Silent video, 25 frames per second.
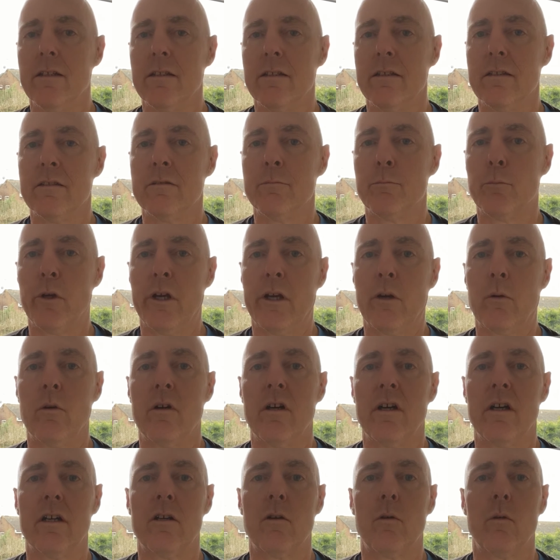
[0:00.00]
the
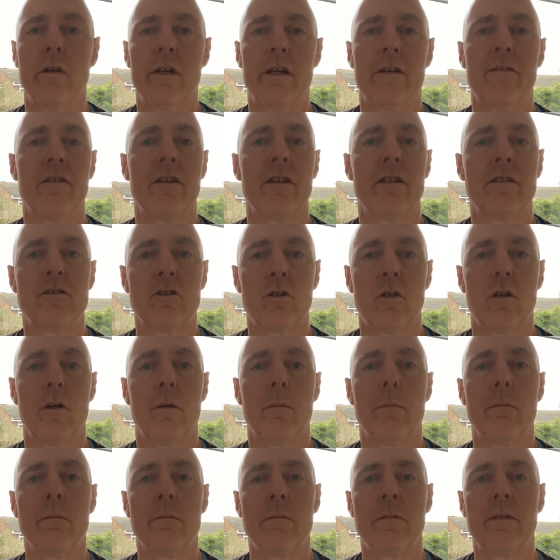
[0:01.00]
brickwork or whatever at the
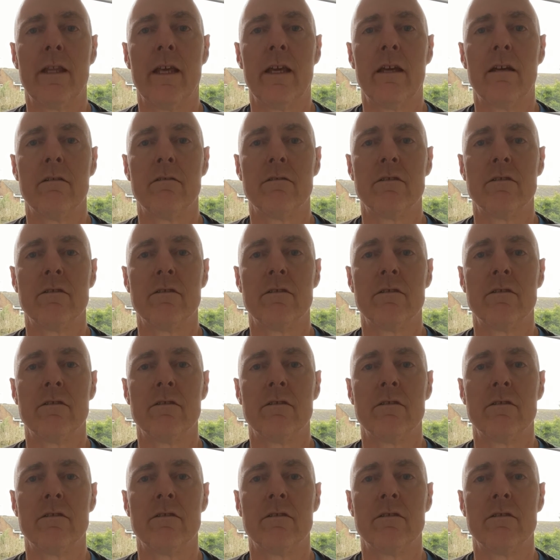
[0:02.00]
top down